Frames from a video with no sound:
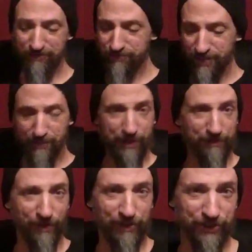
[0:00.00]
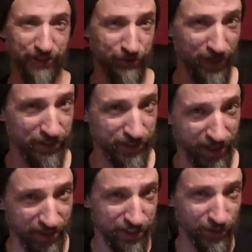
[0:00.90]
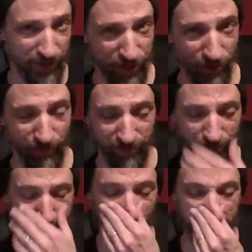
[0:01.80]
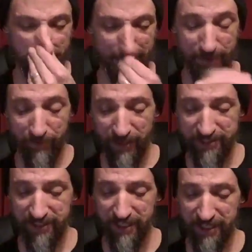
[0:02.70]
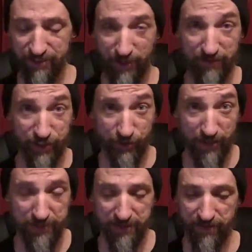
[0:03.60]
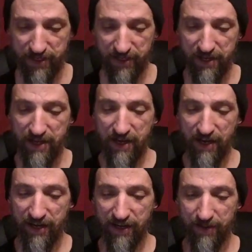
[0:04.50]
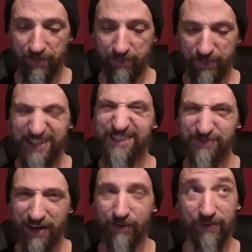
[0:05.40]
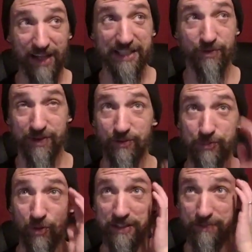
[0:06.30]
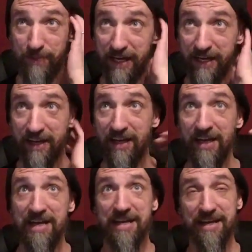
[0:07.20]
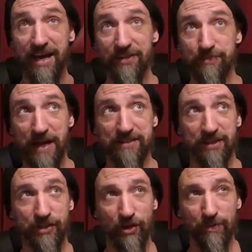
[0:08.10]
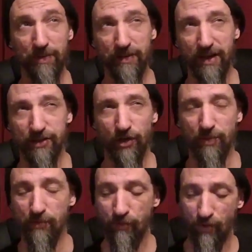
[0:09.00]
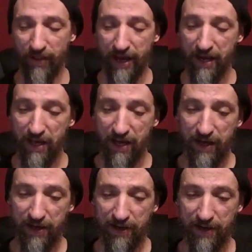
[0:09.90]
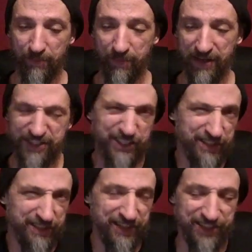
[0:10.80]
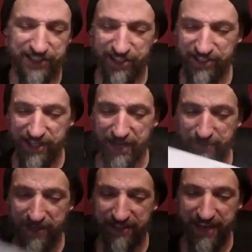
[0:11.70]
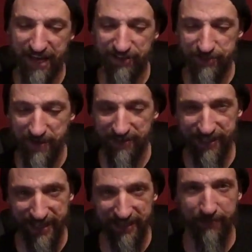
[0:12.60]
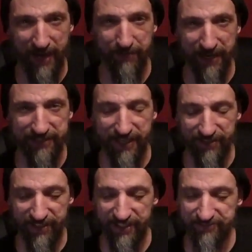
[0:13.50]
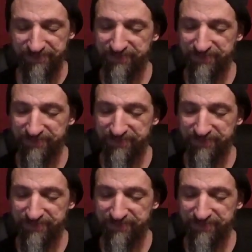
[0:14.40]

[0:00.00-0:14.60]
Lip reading: Very brief rehearsals. It's Reader's Theater, so we don't memorize the lines. We have a script and everything, but it's fun. And the last one we did was Poison Pen, not this past October, but the October before that. And it's just a good time to get the actors back. It's like getting the band back together, you know.